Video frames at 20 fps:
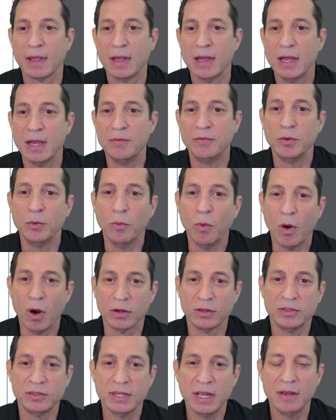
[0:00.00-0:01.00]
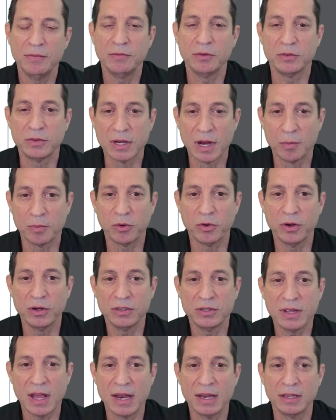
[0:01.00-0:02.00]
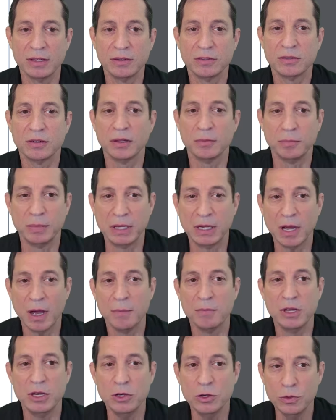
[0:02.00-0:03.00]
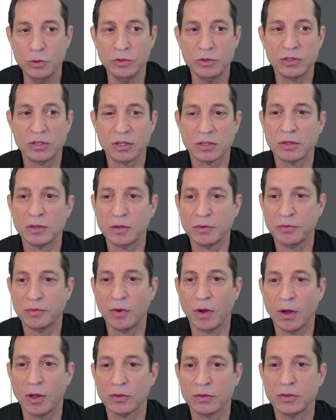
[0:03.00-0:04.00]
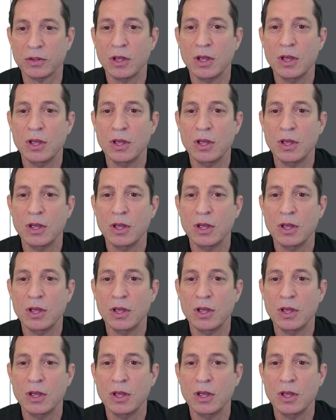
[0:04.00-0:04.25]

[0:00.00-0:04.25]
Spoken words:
If you want to save your temporary settings to become the new system defaults,